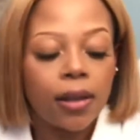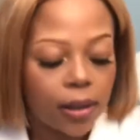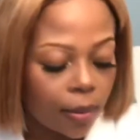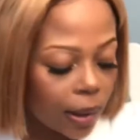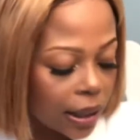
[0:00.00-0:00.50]

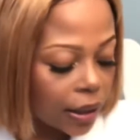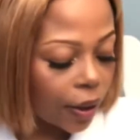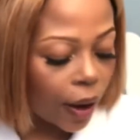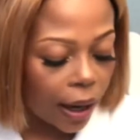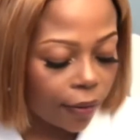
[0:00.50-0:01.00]
somebody's
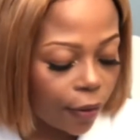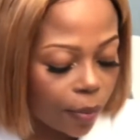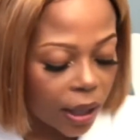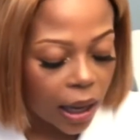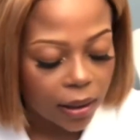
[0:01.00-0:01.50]
crying for
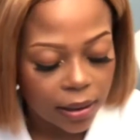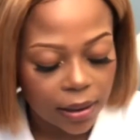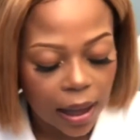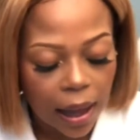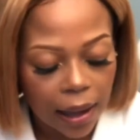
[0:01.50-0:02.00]
me
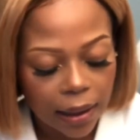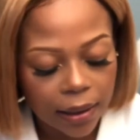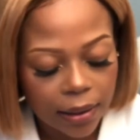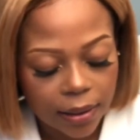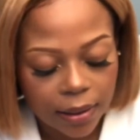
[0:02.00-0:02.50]
outside